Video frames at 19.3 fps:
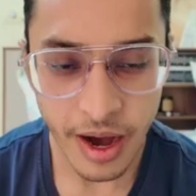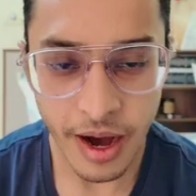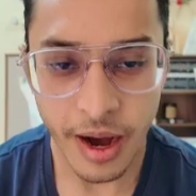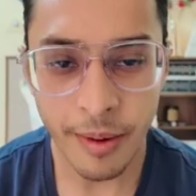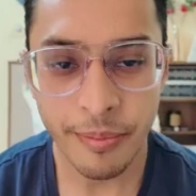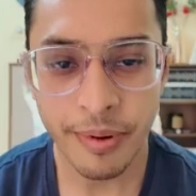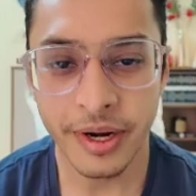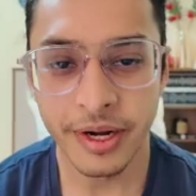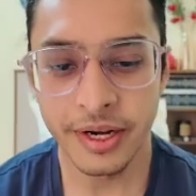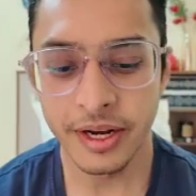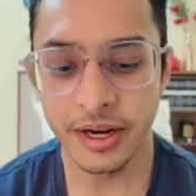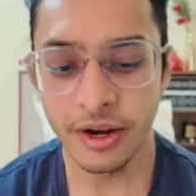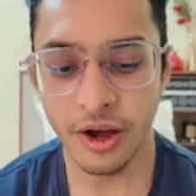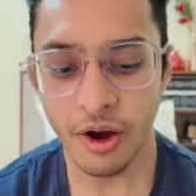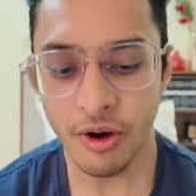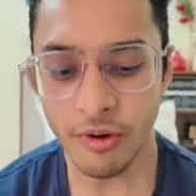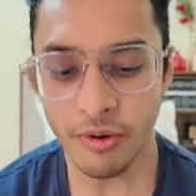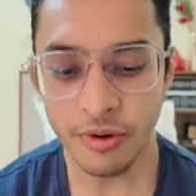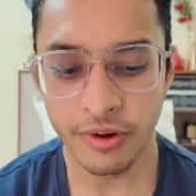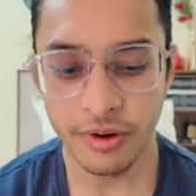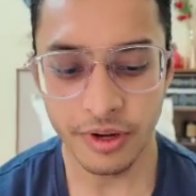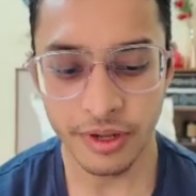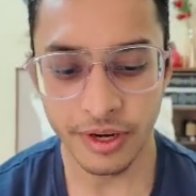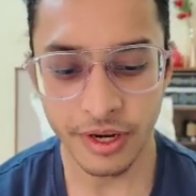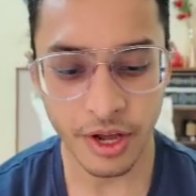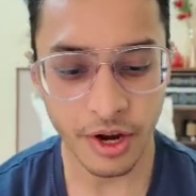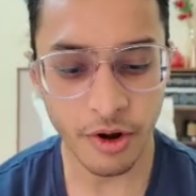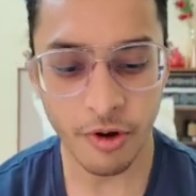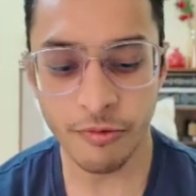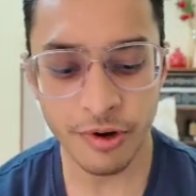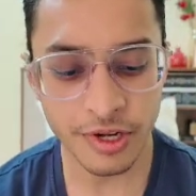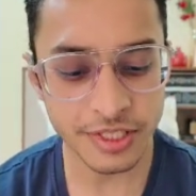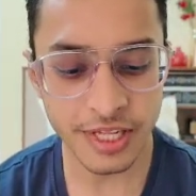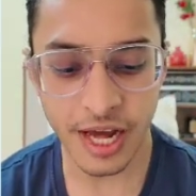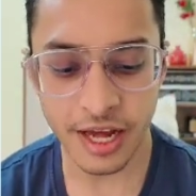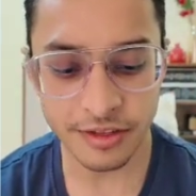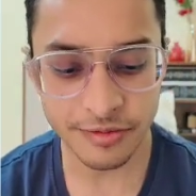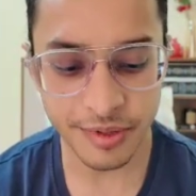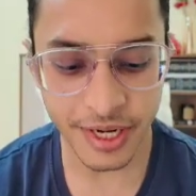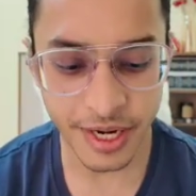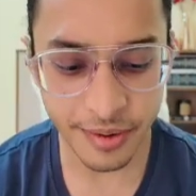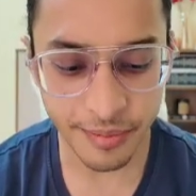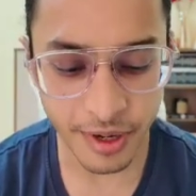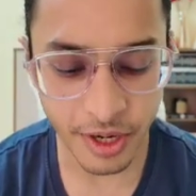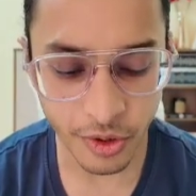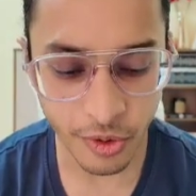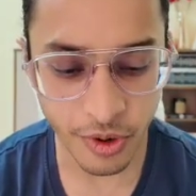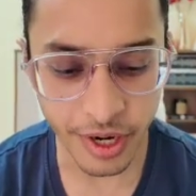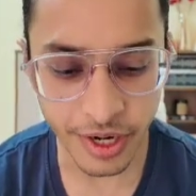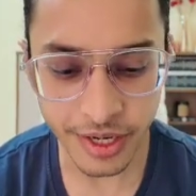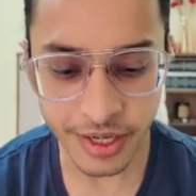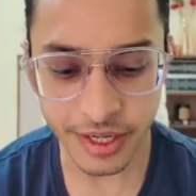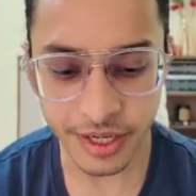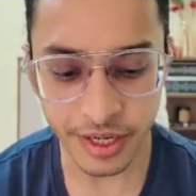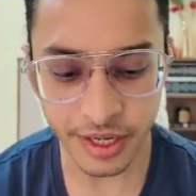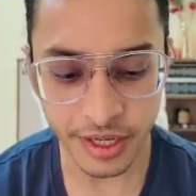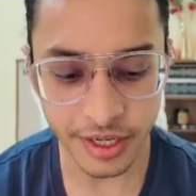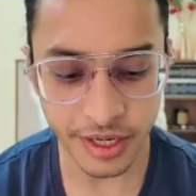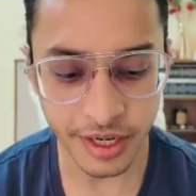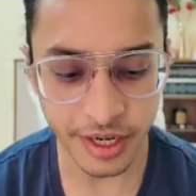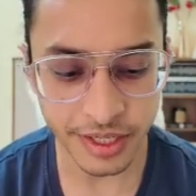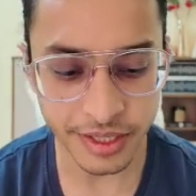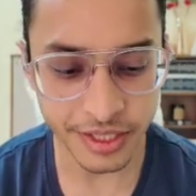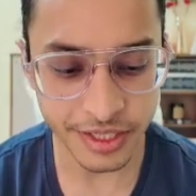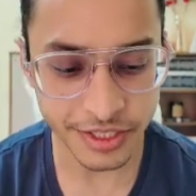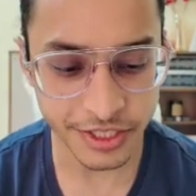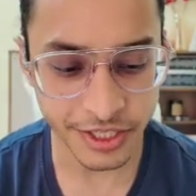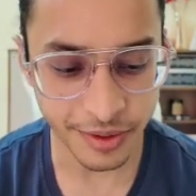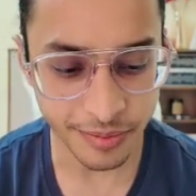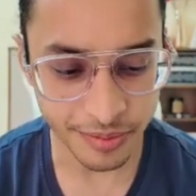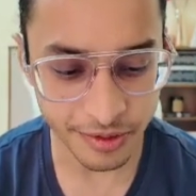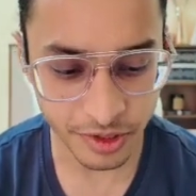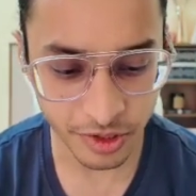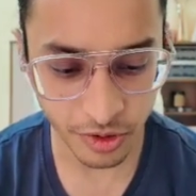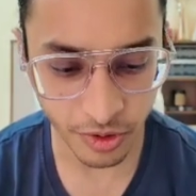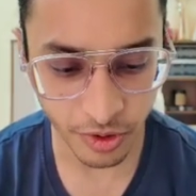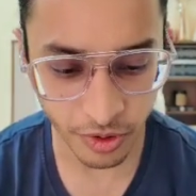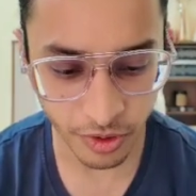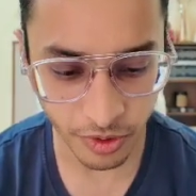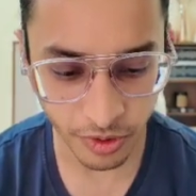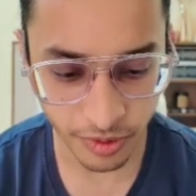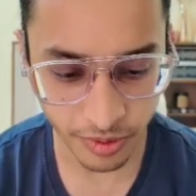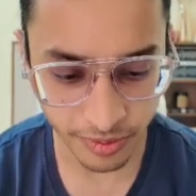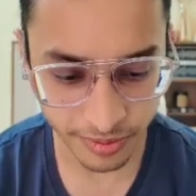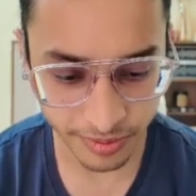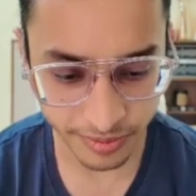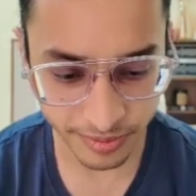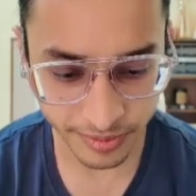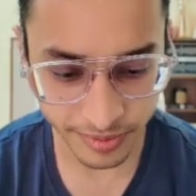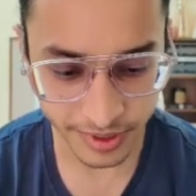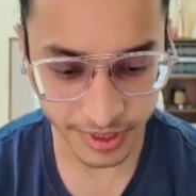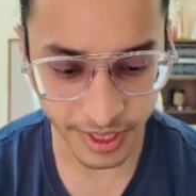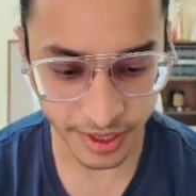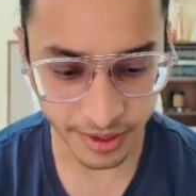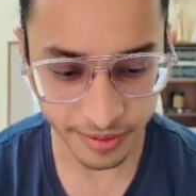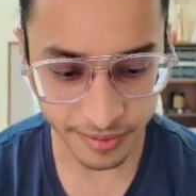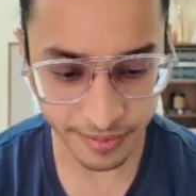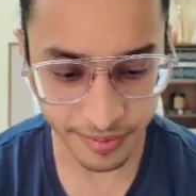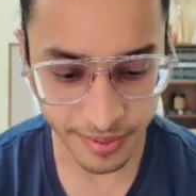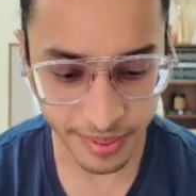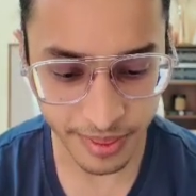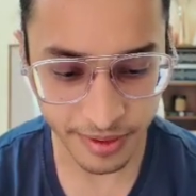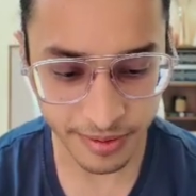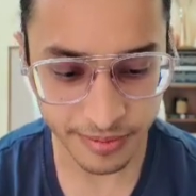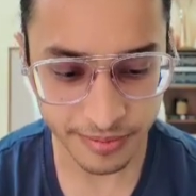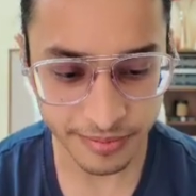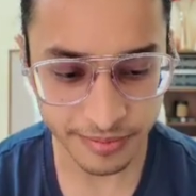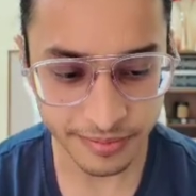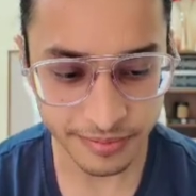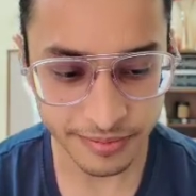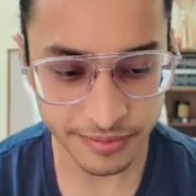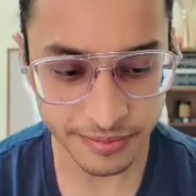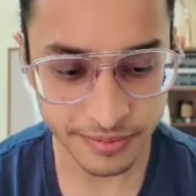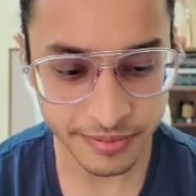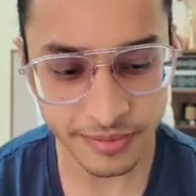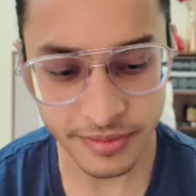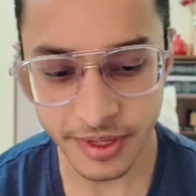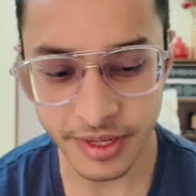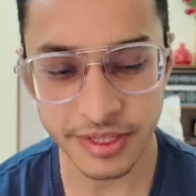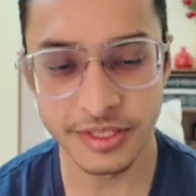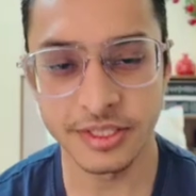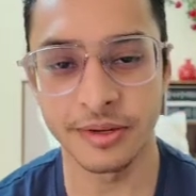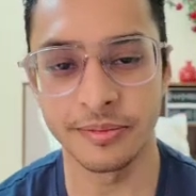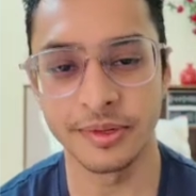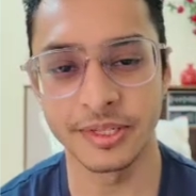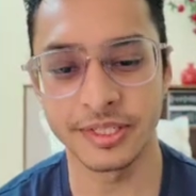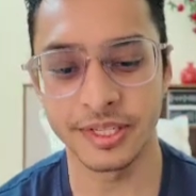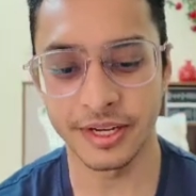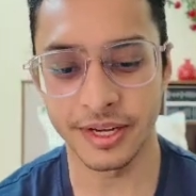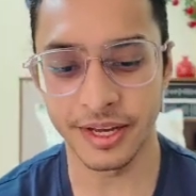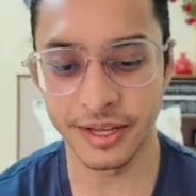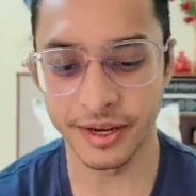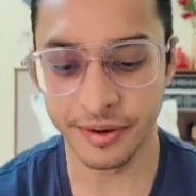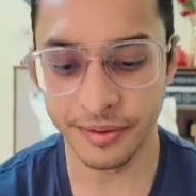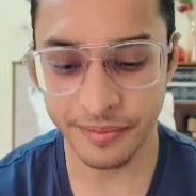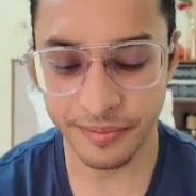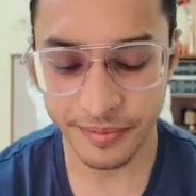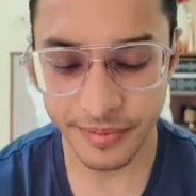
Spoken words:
Up until now, none of us has been able to hit other ships. So yeah, it's a miss again.